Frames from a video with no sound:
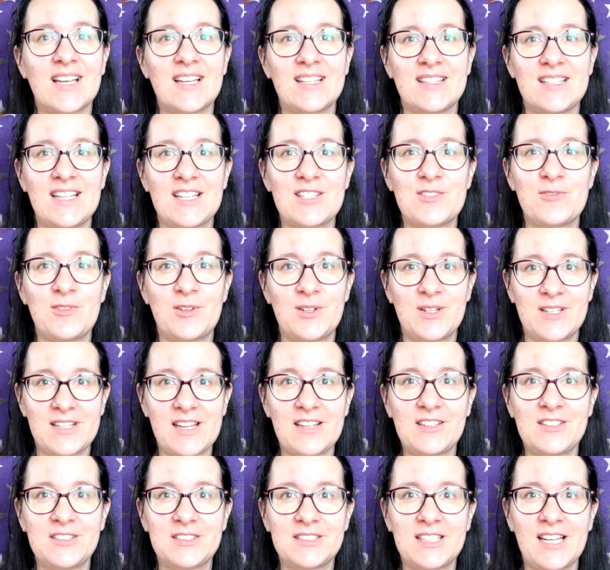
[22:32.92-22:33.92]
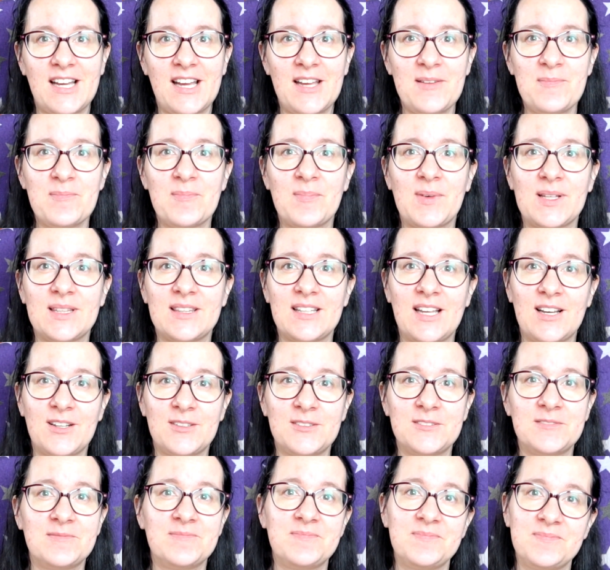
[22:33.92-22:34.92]
that's for another time, but
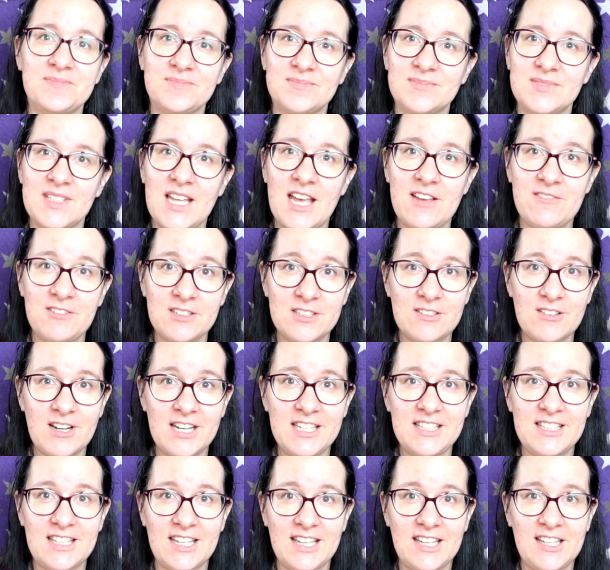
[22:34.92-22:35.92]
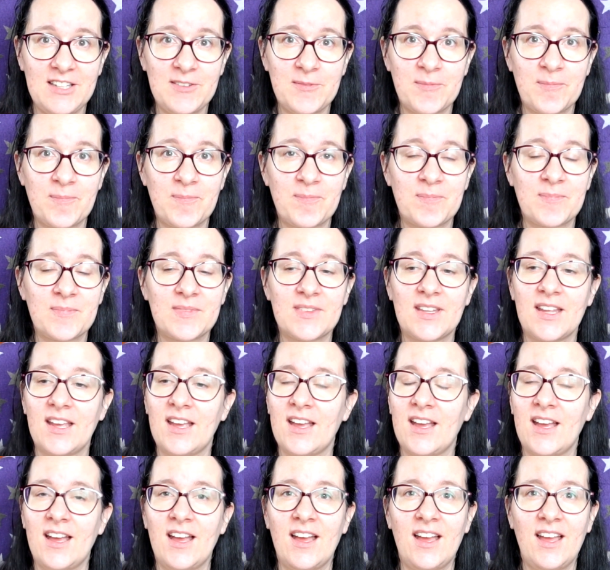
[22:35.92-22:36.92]
now have a great day.
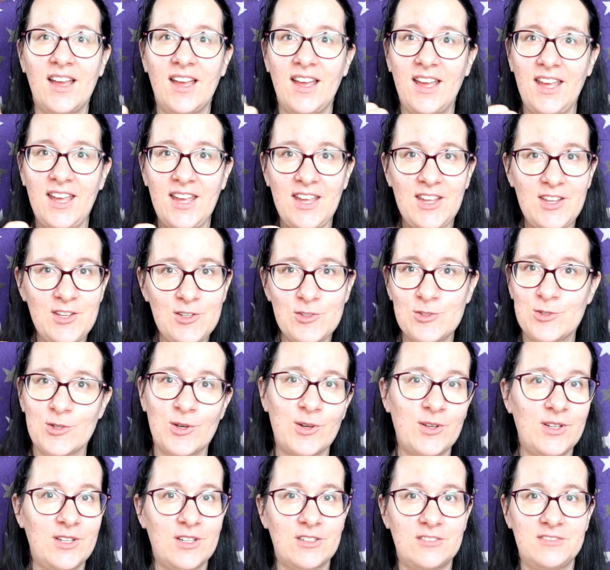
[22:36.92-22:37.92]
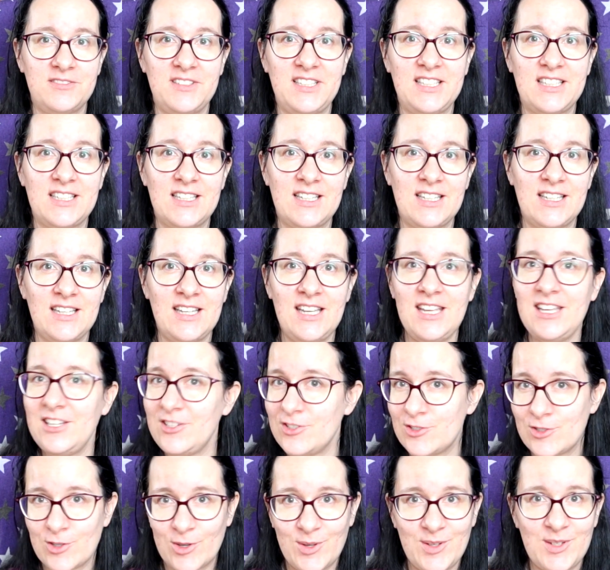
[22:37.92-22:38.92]
Enjoy your week,
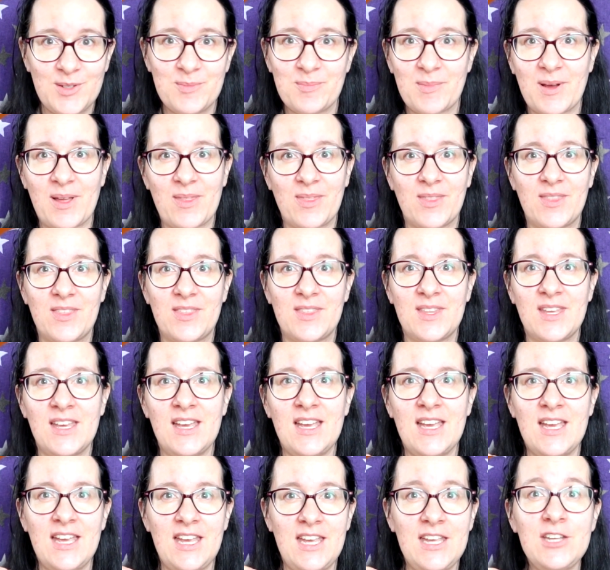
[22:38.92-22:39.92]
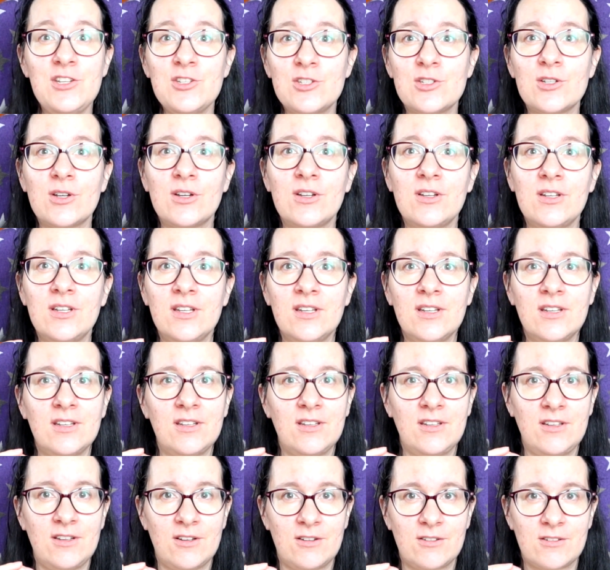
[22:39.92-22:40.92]
enjoy the month, enjoy
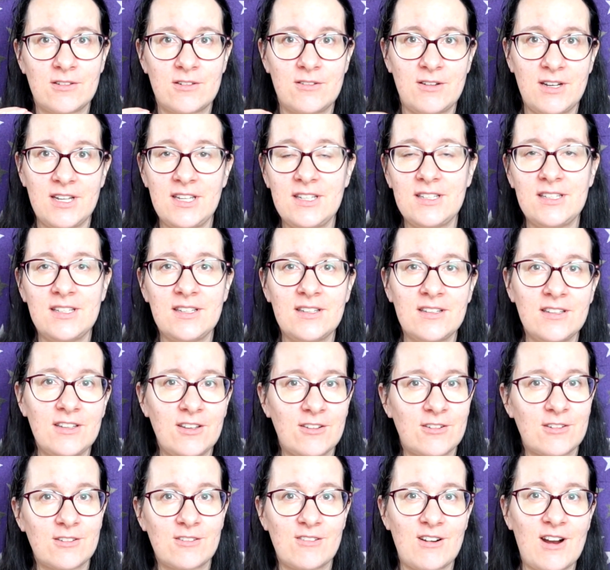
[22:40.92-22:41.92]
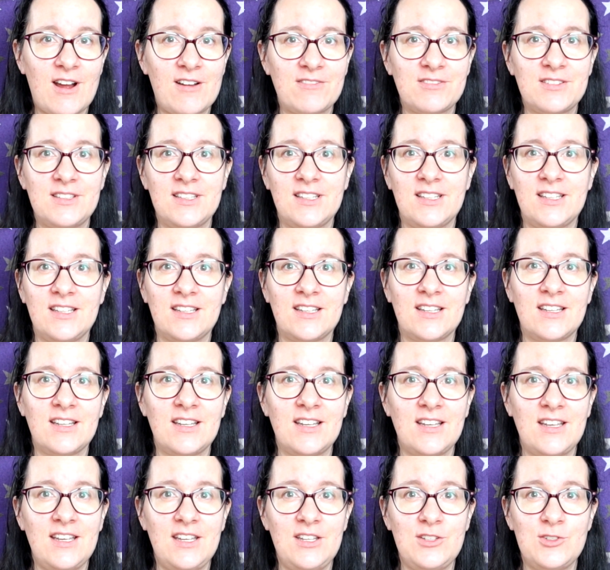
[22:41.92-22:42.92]
your creating, your crafting,
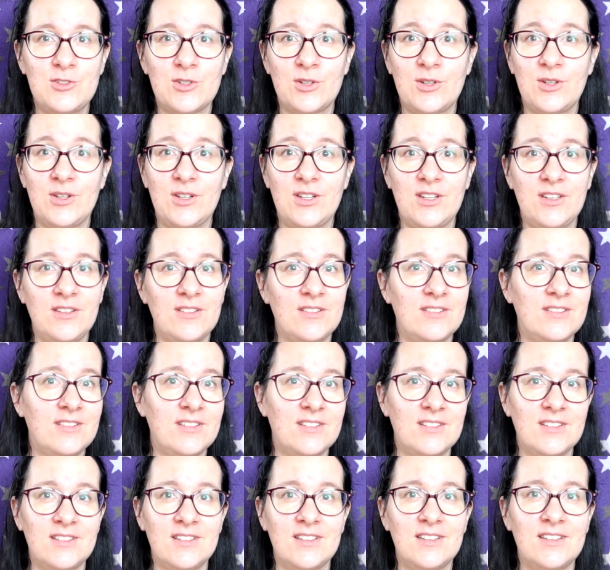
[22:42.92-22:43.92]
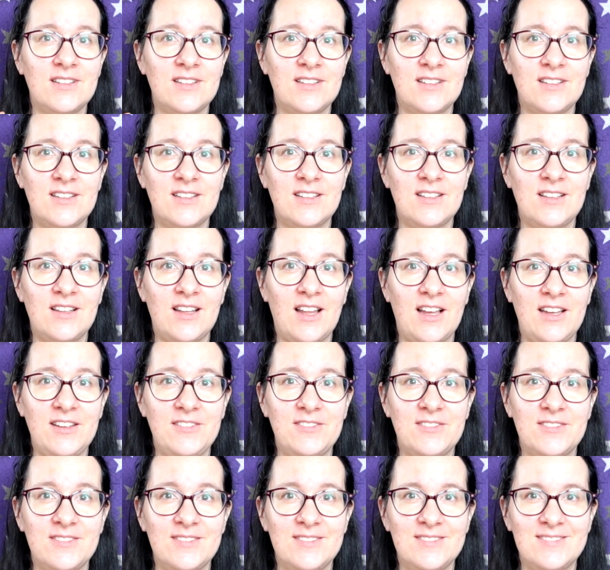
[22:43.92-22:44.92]
enjoy
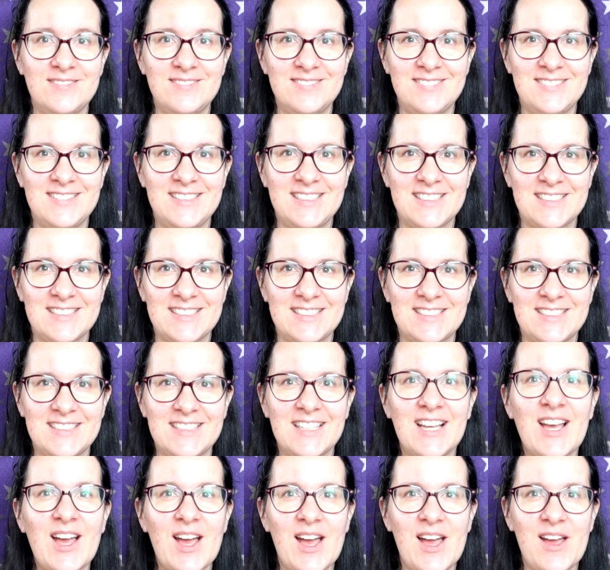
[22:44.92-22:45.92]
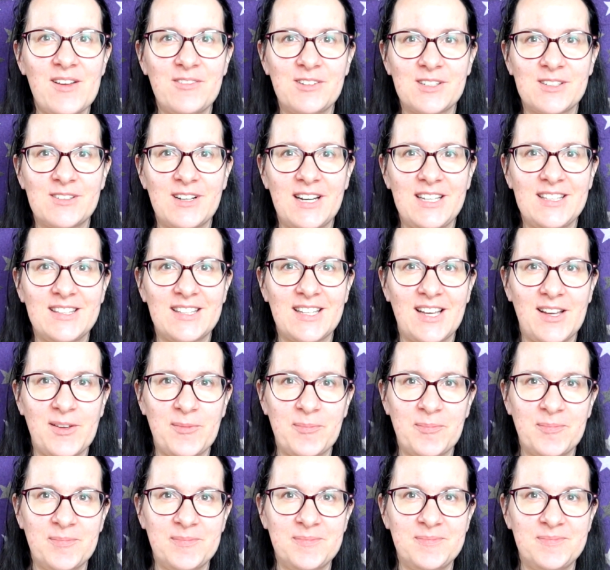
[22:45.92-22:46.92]
life. Just have a great time.
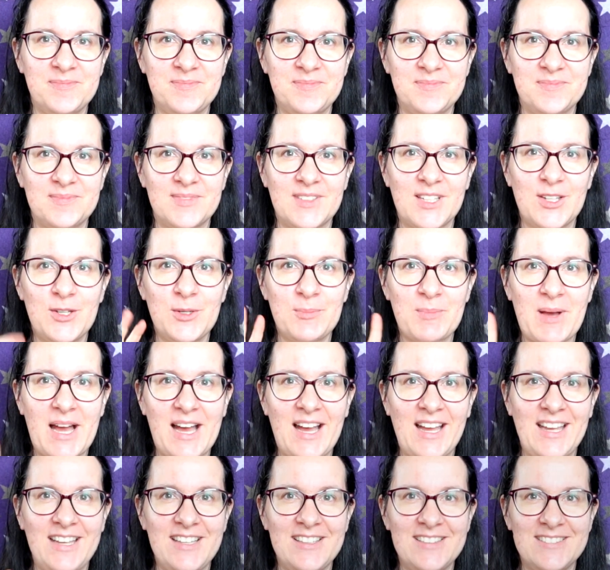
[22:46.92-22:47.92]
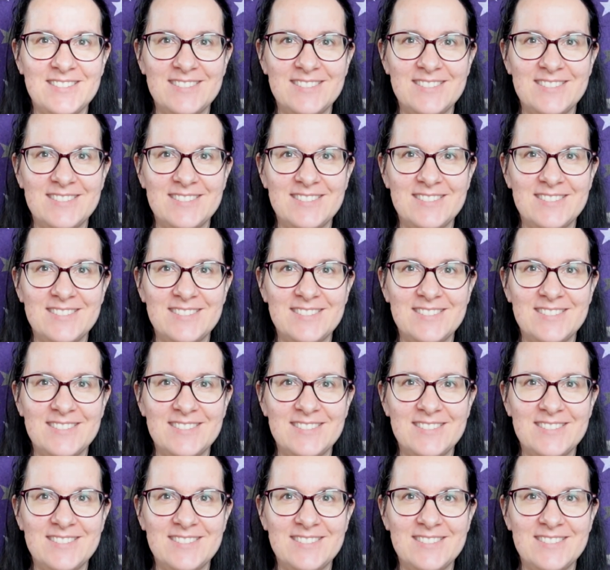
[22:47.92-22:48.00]
Goodbye.